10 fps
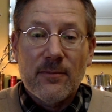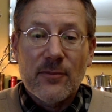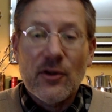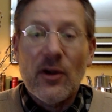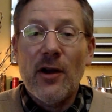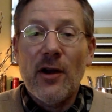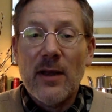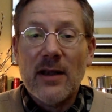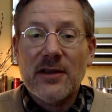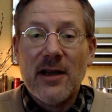So I hope
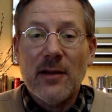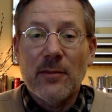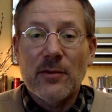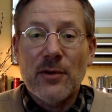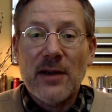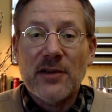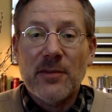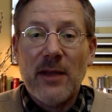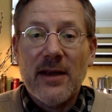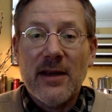that's helped to
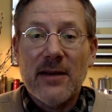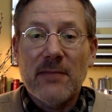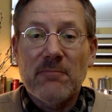explain it